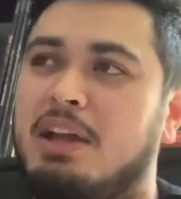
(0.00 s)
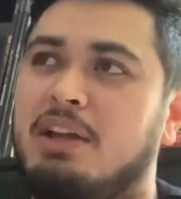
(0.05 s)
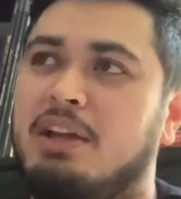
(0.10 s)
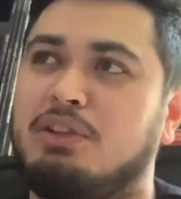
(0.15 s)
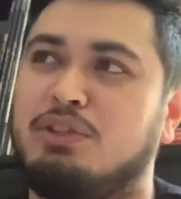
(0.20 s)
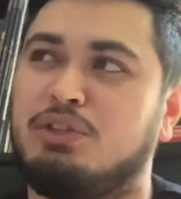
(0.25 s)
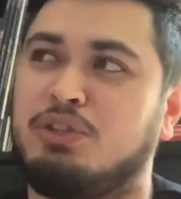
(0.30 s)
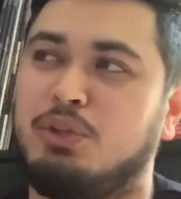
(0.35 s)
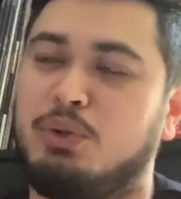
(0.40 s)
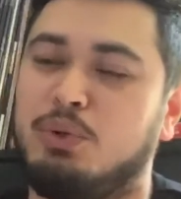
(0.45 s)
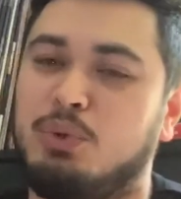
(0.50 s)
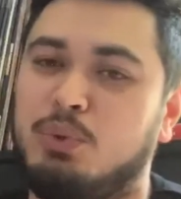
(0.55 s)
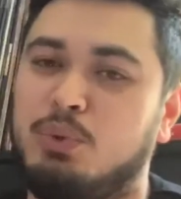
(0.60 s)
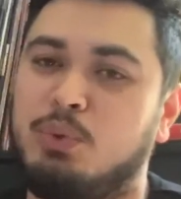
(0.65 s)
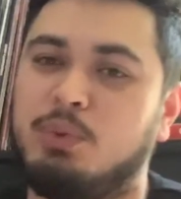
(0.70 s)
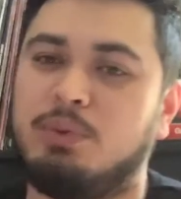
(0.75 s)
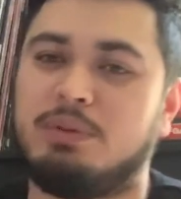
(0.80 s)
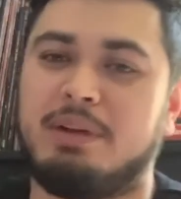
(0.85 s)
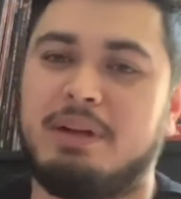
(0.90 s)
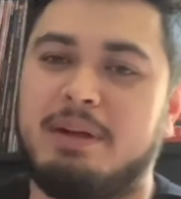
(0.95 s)
2
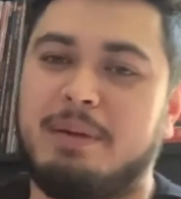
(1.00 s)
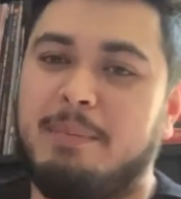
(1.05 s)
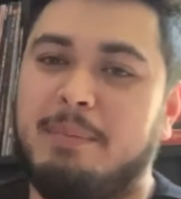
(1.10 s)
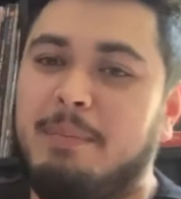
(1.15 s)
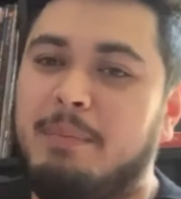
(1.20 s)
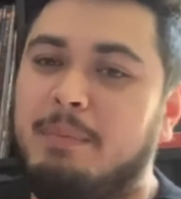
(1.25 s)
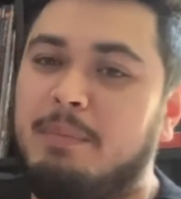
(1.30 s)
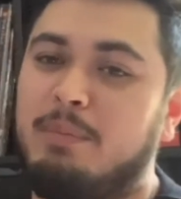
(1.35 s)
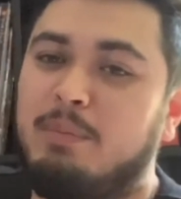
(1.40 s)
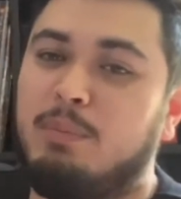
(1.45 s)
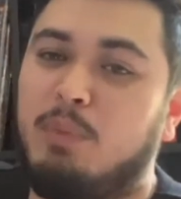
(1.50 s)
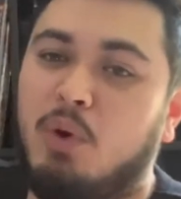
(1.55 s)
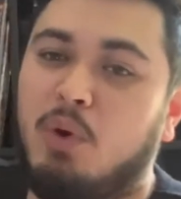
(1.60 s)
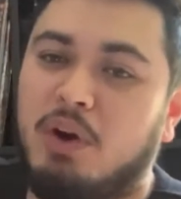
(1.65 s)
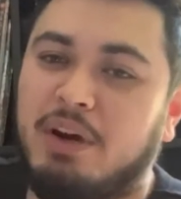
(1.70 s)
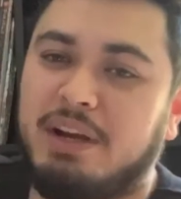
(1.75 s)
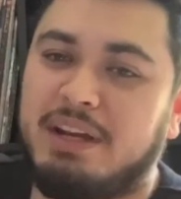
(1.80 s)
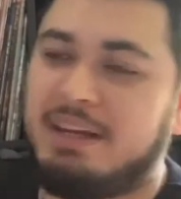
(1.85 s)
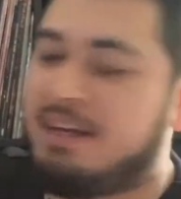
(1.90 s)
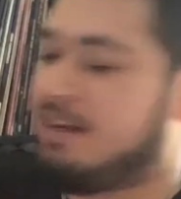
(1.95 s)
more
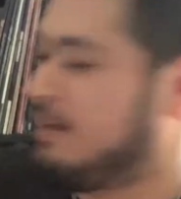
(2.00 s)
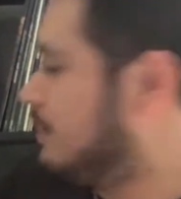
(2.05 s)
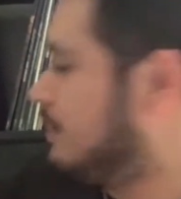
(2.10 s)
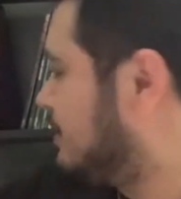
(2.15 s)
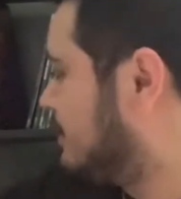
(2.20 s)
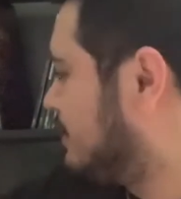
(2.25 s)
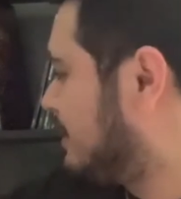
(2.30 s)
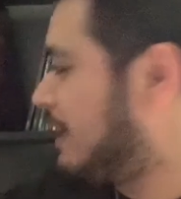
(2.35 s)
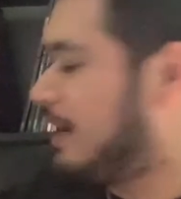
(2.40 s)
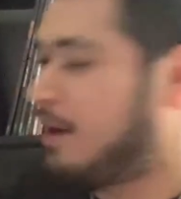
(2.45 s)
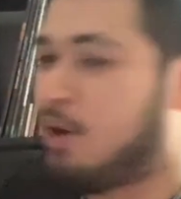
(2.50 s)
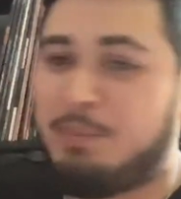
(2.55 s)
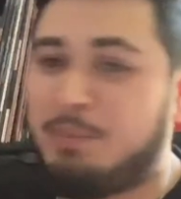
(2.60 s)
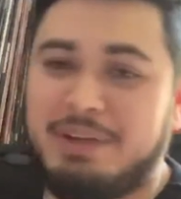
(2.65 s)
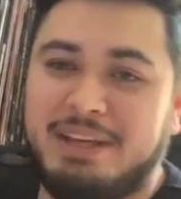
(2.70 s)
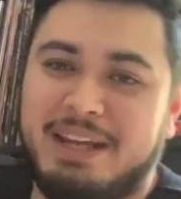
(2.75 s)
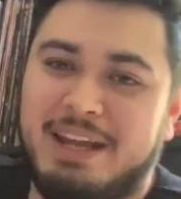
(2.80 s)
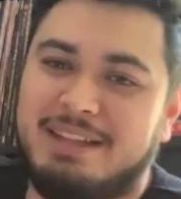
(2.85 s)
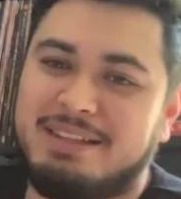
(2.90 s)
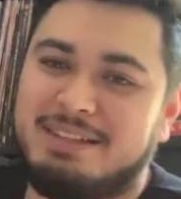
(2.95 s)
here that I hope you
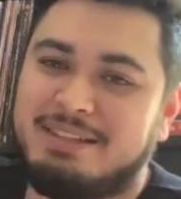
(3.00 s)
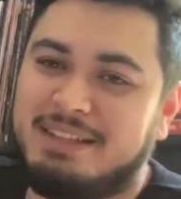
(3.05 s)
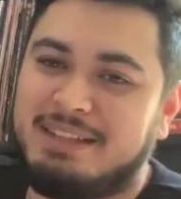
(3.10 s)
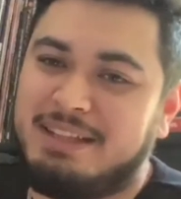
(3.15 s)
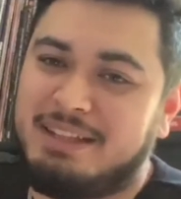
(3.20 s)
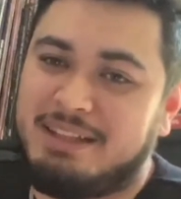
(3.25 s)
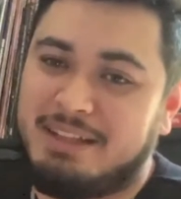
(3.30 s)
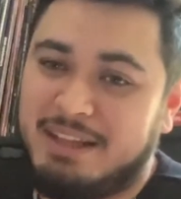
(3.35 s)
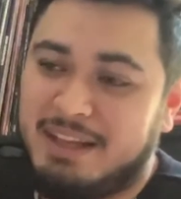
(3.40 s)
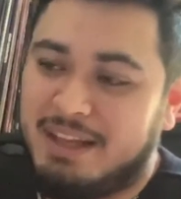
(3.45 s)
can't see,